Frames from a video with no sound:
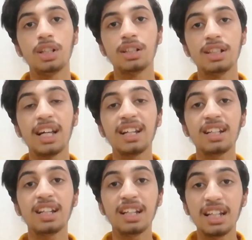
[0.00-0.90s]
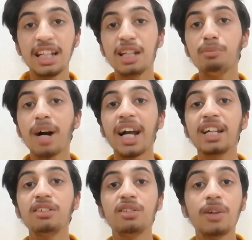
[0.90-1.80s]
then he
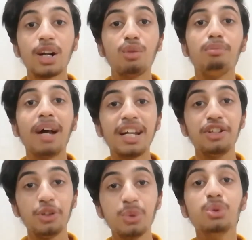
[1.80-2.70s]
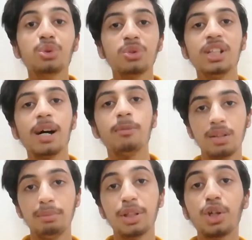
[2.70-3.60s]
might recommend you to them
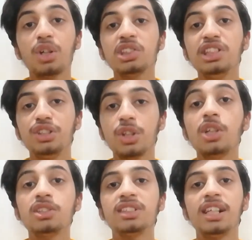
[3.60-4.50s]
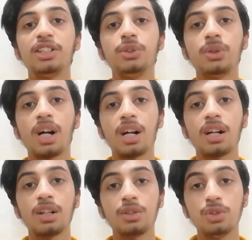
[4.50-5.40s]
because he knows that you are
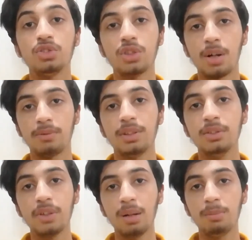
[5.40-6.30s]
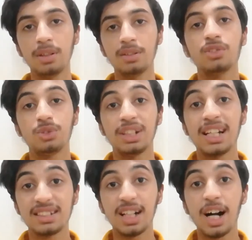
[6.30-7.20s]
a good software developer. So
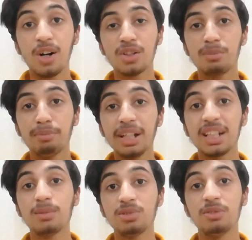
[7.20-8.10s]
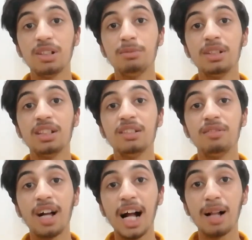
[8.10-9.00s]
that's how the meetups will be
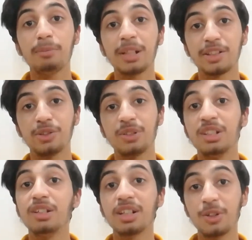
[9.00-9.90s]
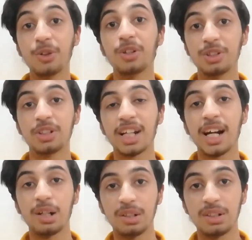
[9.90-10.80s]
helping you grow your
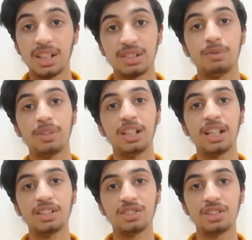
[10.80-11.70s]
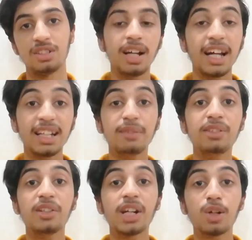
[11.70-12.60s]
career as a freelancer. And if
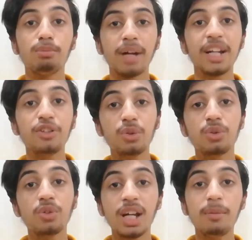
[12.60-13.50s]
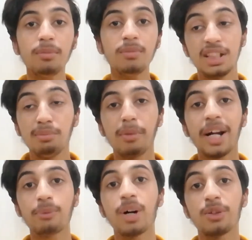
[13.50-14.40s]
they recommend you to them, they
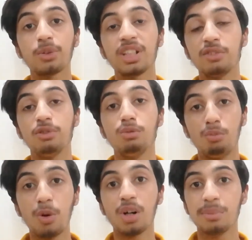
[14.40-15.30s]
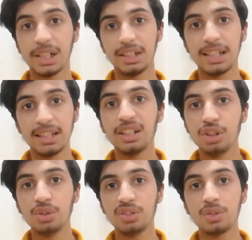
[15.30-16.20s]
might want to give you more money than
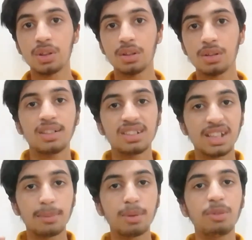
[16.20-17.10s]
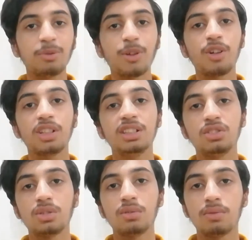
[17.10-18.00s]
the usual. Step number 4 is
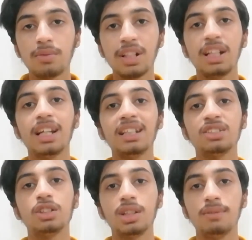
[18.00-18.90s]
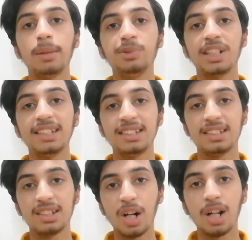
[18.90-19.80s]
to freelance on the
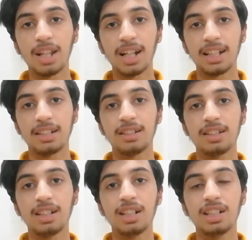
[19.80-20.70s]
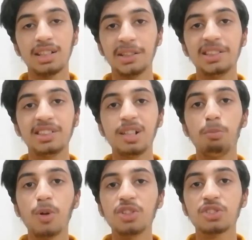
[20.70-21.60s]
websites online. This is the
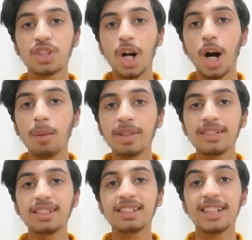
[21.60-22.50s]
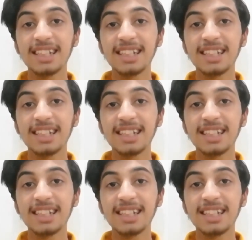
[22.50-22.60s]
most common, the